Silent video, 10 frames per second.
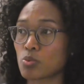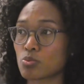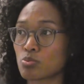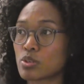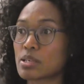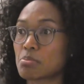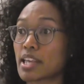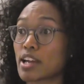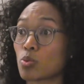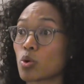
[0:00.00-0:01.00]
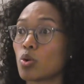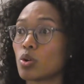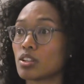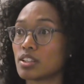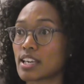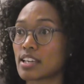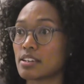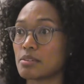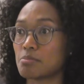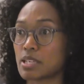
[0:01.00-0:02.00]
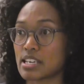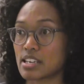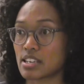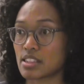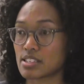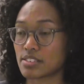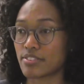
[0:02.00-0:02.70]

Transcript: really play a role in mediating these